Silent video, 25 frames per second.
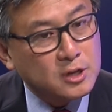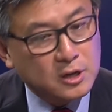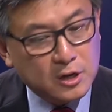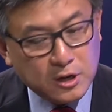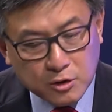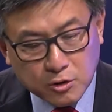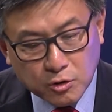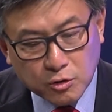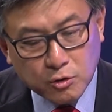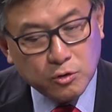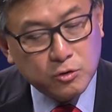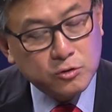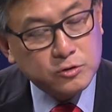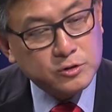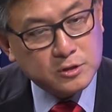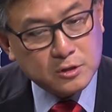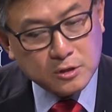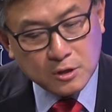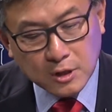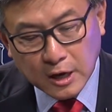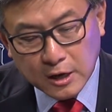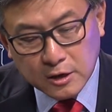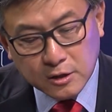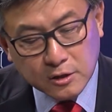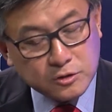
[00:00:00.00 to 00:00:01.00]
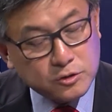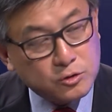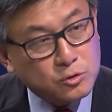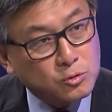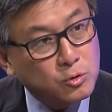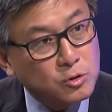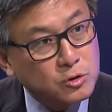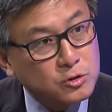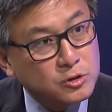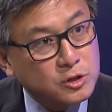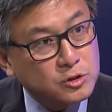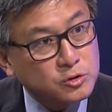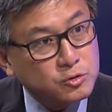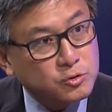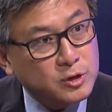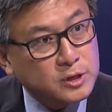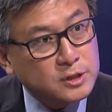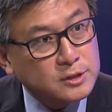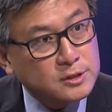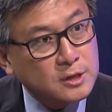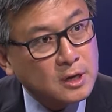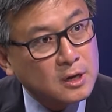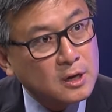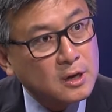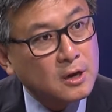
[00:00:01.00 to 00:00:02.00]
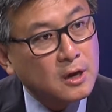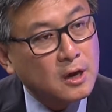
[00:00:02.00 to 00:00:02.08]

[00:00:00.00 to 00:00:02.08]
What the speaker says: and it hurts a lot of the school districts